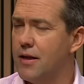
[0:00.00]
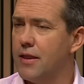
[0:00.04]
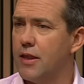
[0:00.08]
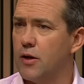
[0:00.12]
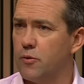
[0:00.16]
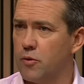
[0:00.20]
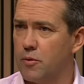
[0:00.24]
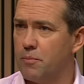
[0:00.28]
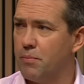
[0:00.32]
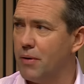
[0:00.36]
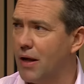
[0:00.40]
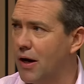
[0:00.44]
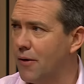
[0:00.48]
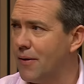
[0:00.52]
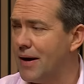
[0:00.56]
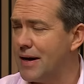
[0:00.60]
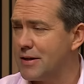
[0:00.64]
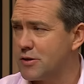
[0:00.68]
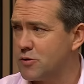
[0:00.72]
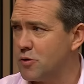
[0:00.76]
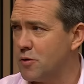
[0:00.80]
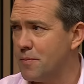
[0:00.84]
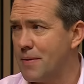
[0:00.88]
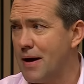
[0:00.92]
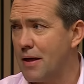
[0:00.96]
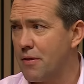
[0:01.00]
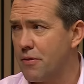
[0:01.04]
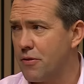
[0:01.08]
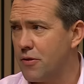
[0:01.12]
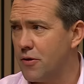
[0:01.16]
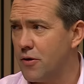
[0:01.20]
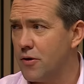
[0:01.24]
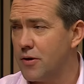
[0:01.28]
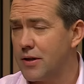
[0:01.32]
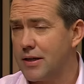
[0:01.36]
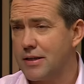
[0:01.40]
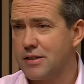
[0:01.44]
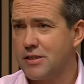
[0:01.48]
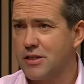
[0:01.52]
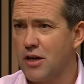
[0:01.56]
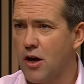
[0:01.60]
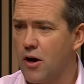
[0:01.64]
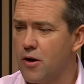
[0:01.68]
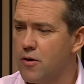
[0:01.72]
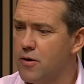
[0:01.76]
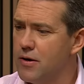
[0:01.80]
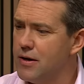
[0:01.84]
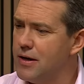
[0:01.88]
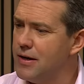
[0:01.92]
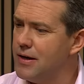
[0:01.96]
that would blow out to about 30.
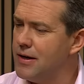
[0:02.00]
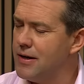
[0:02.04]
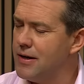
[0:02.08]
So